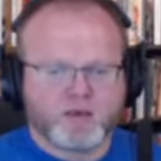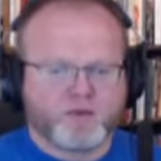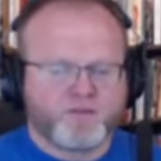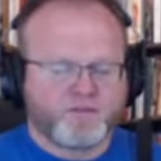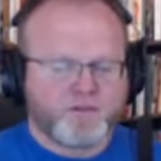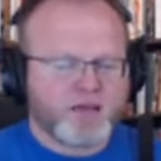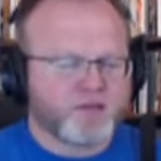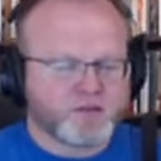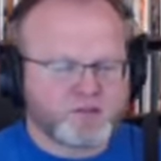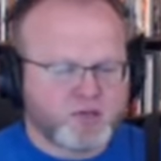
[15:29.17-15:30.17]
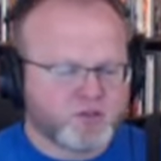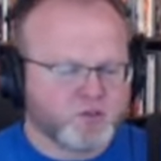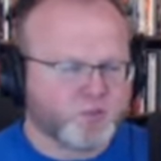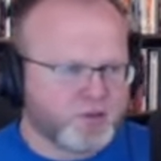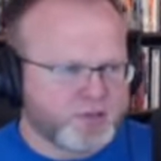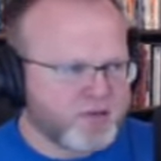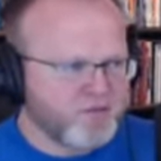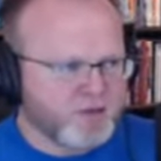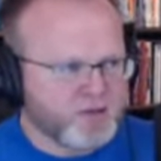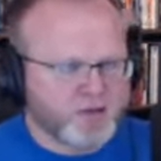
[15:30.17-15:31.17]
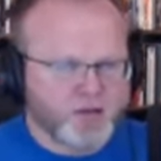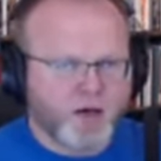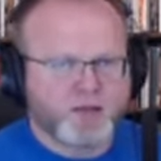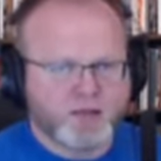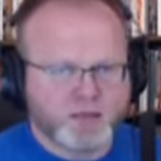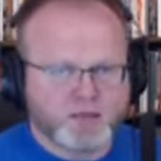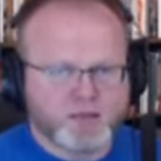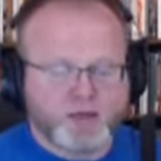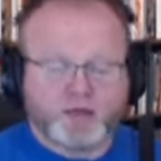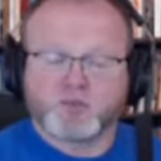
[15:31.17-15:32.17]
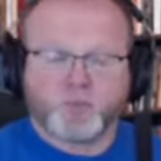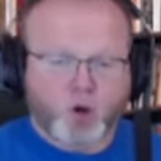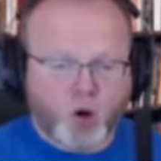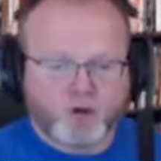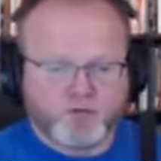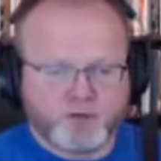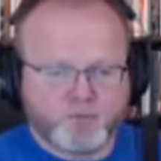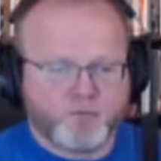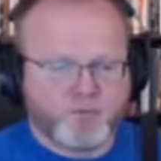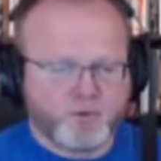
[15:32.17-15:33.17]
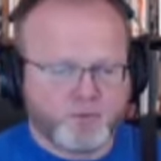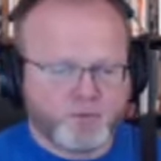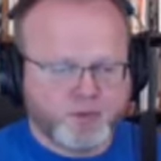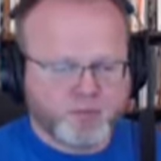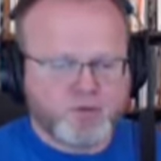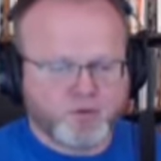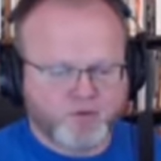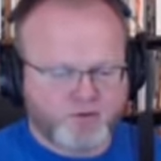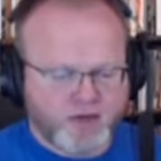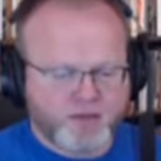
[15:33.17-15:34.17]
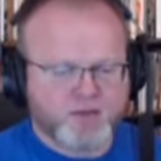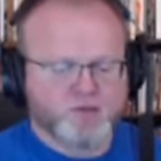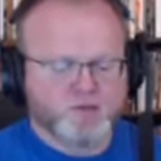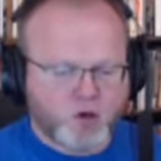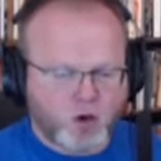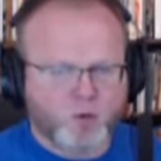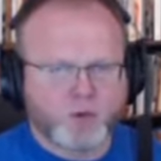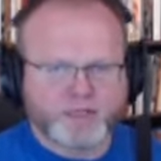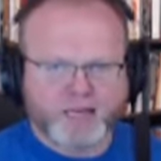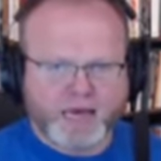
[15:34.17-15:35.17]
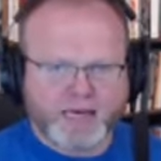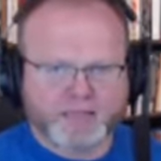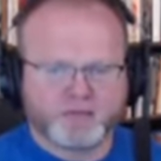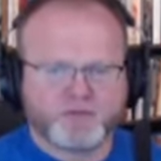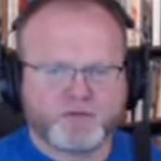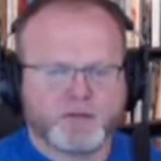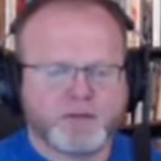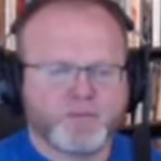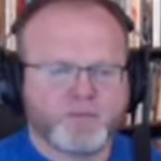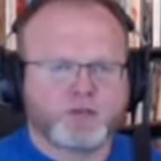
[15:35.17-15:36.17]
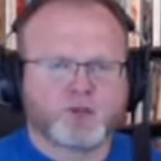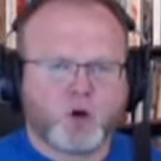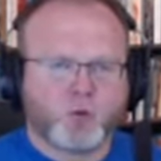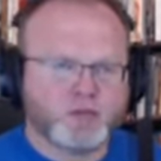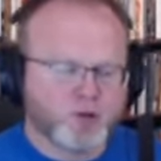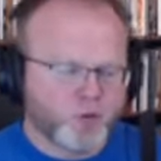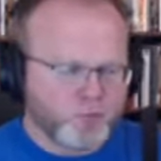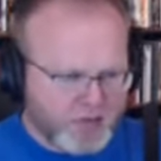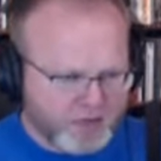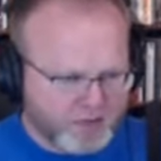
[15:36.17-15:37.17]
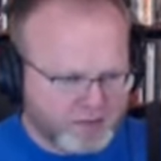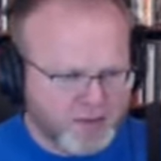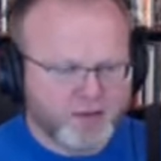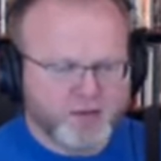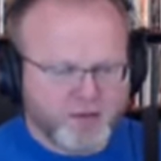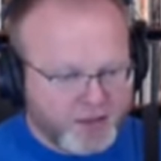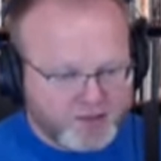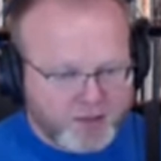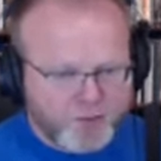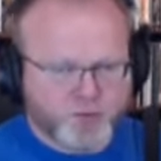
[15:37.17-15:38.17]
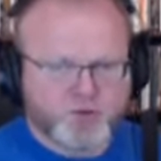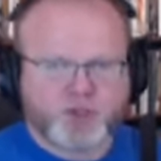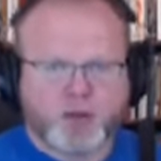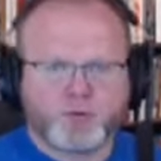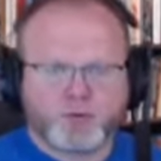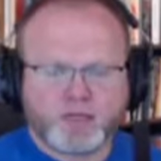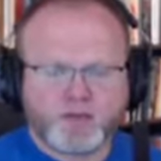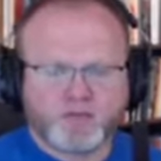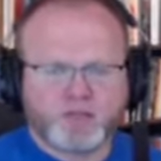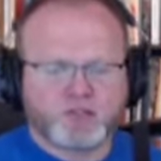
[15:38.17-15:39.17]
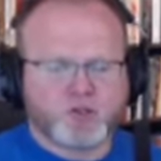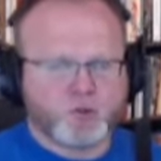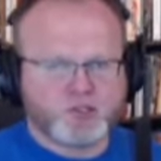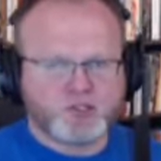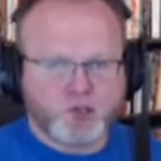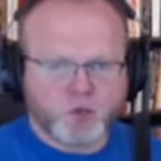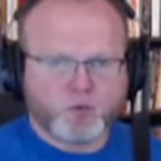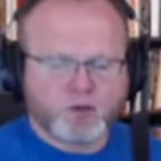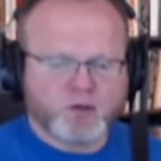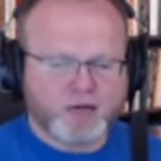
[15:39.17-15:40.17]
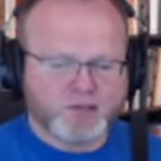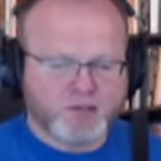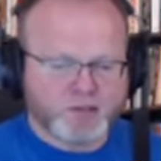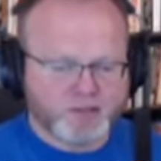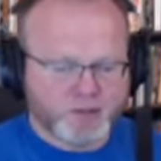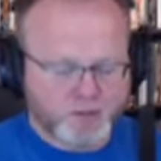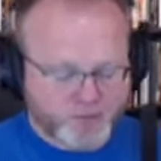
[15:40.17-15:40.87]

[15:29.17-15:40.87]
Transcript: Faith is not just believing that God is. Now, that's part of it. Biblical faith is always active. It's always obedient. That's Hebrews chapter 11. It's always doing what God says do.